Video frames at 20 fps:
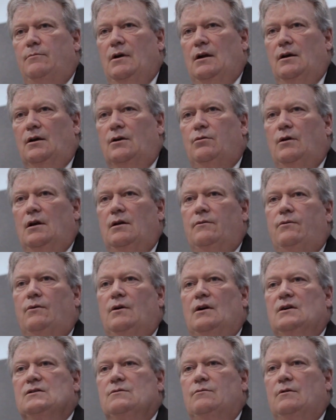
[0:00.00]
Bennett created
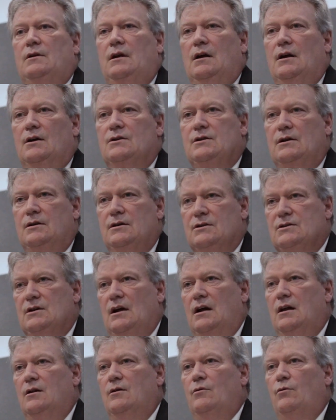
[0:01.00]
for us when he actually
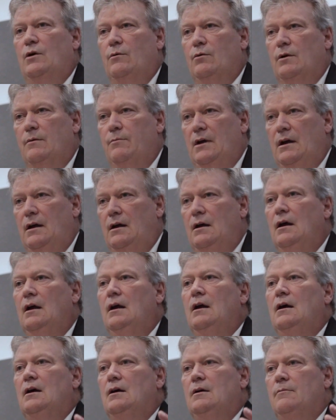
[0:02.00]
decided that we would be
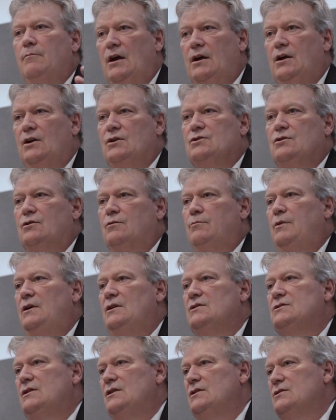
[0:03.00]
making sure
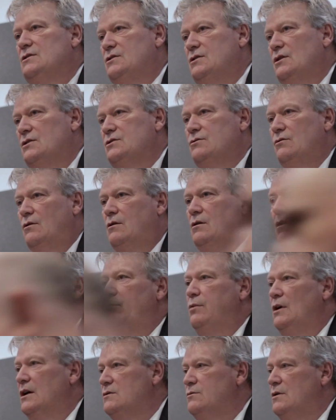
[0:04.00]
BC's industrial
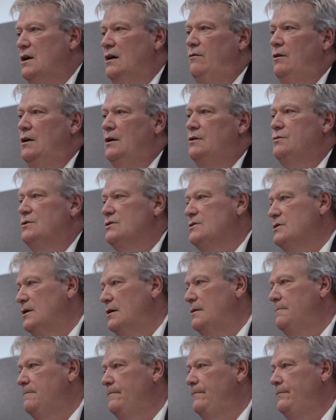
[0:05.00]
complex would have
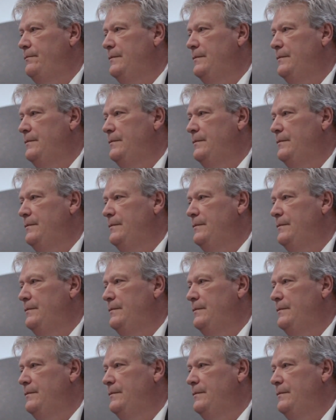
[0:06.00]
electricity.